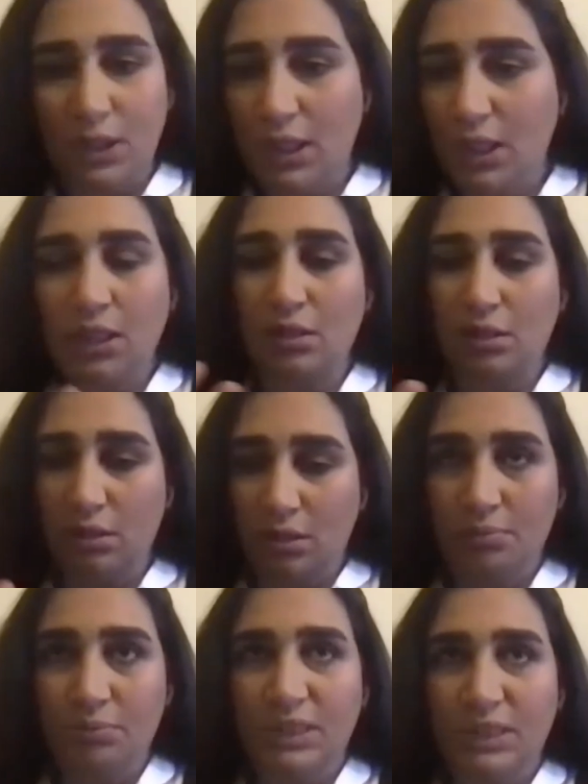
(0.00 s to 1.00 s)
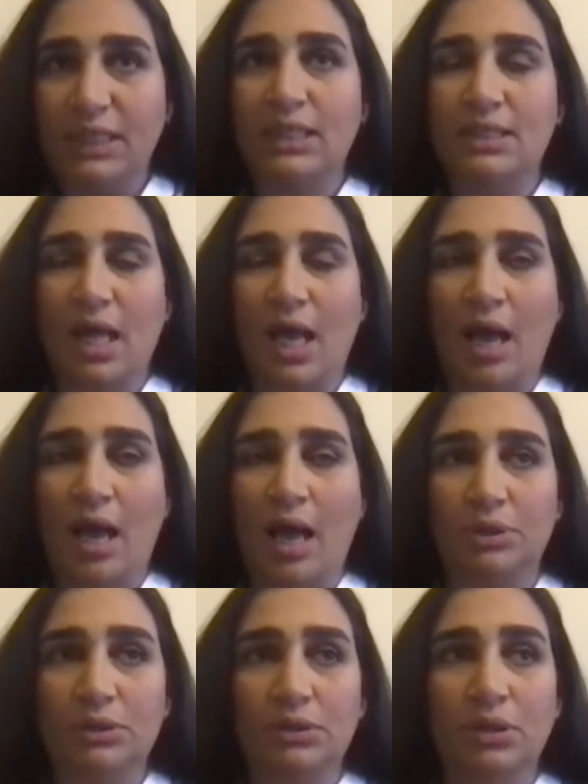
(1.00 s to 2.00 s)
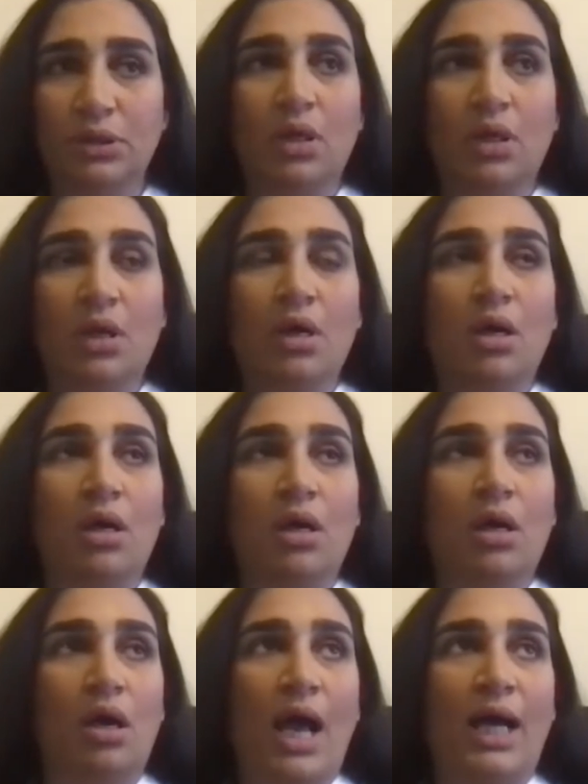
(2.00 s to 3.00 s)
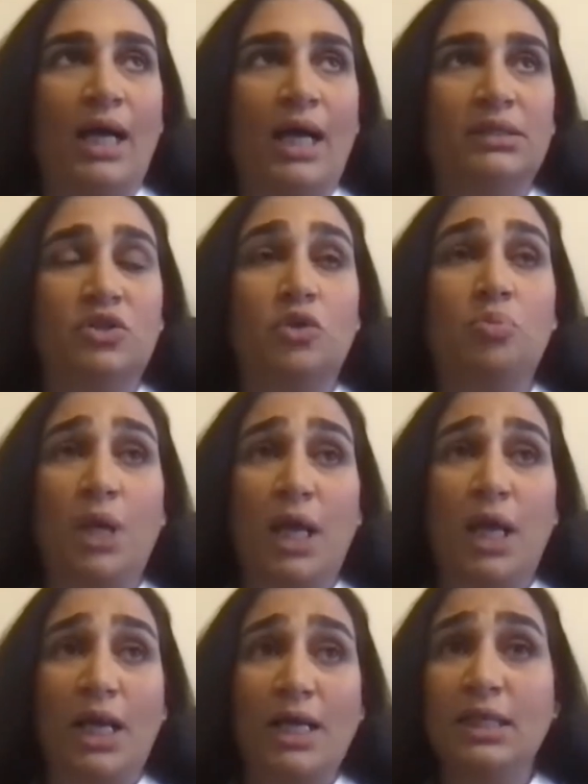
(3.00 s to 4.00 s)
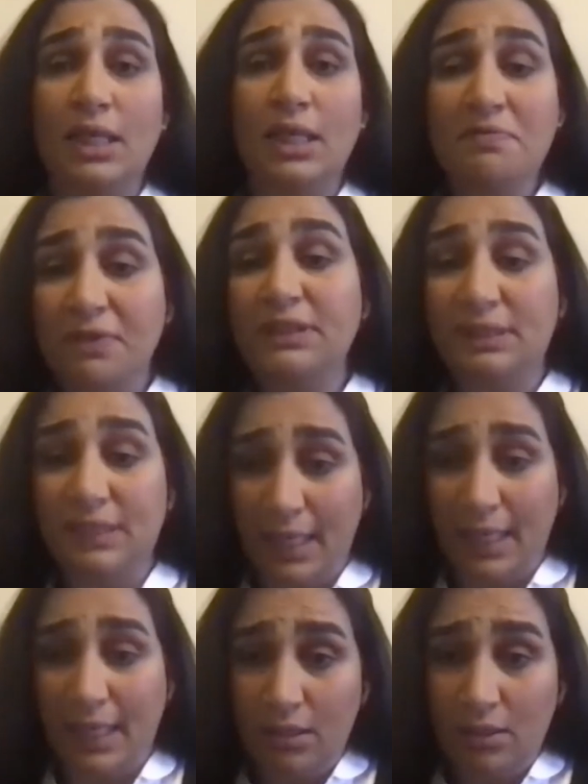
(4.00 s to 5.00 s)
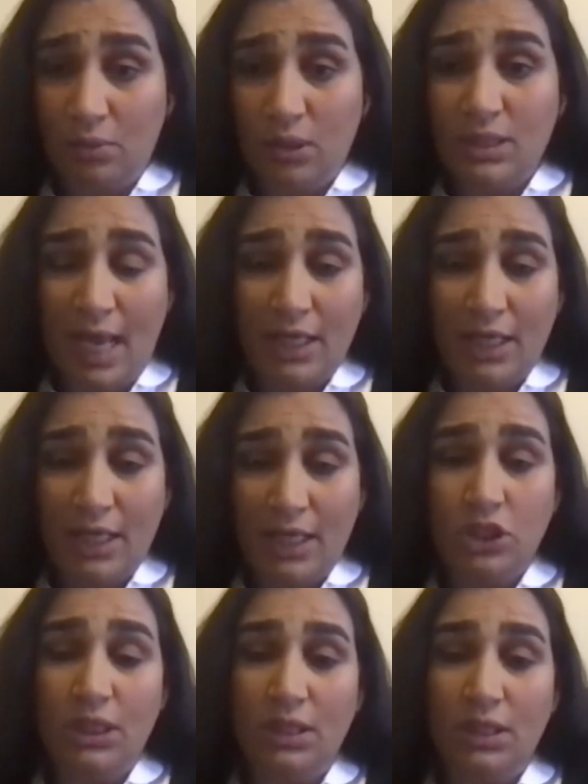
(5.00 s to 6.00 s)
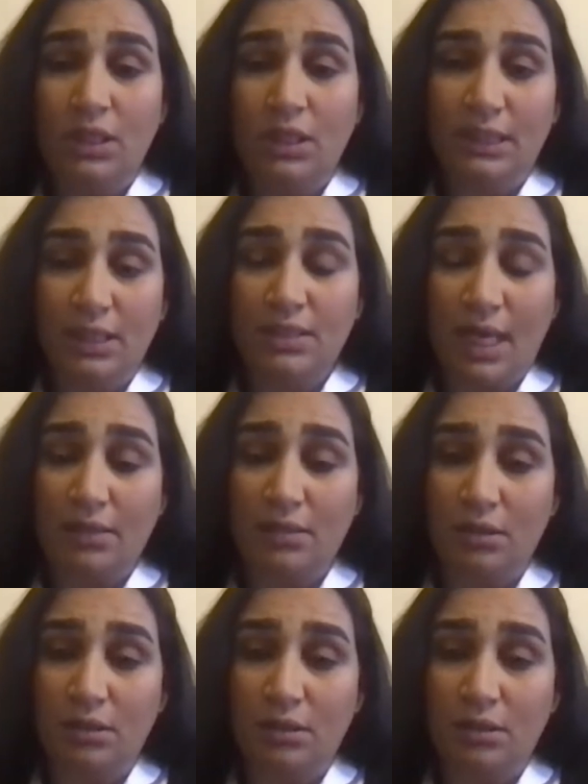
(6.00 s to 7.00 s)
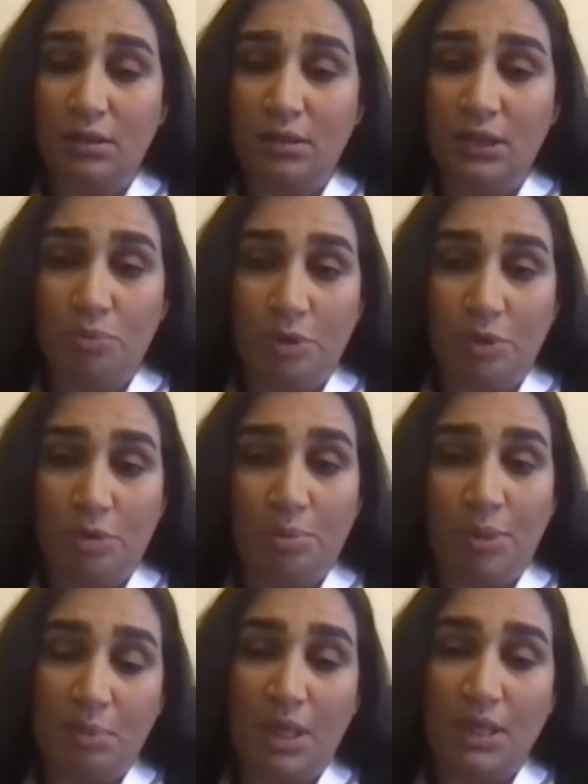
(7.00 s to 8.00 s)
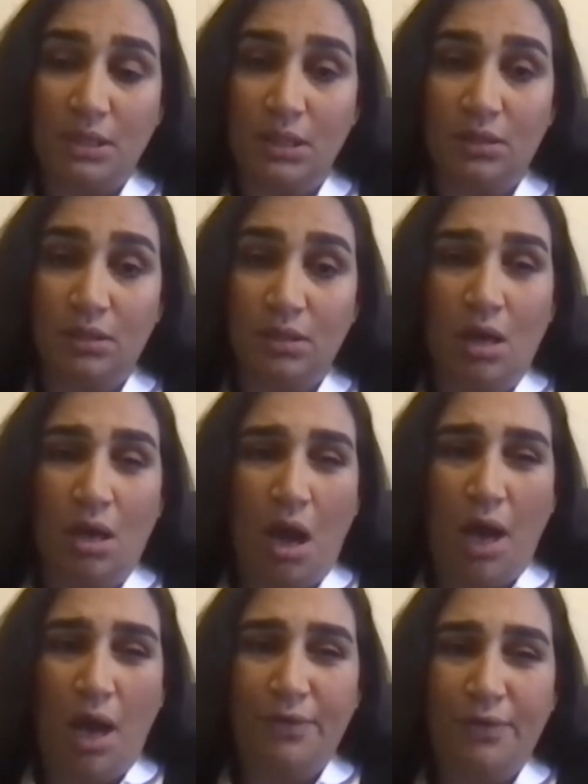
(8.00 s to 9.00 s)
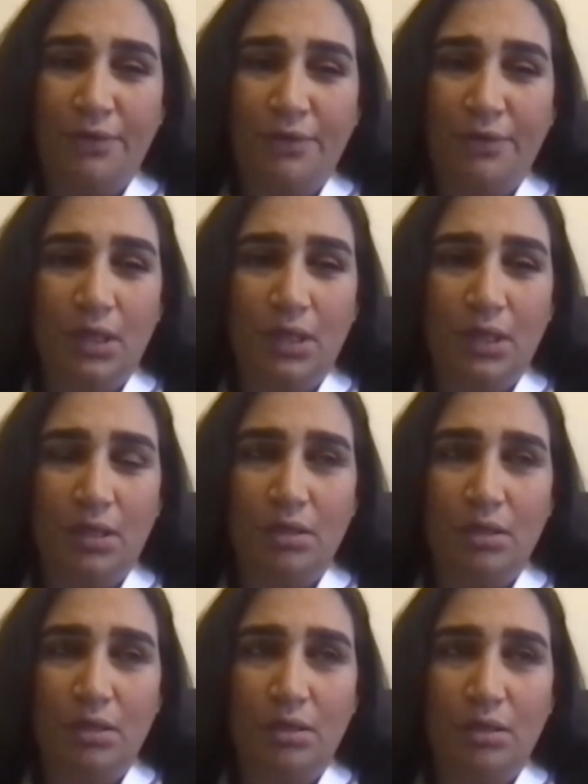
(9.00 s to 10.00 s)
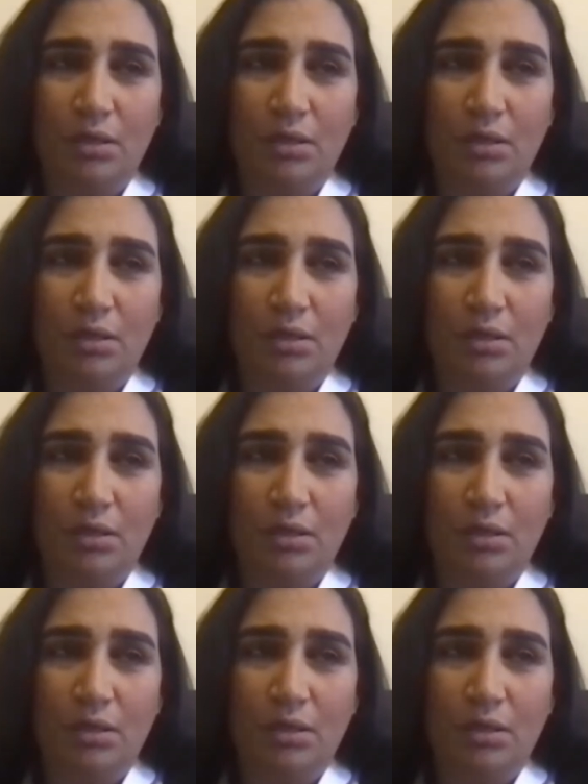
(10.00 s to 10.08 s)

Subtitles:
funding, deals that happened. And surprisingly, fintech was actually the leading sector in Egypt this past year. I think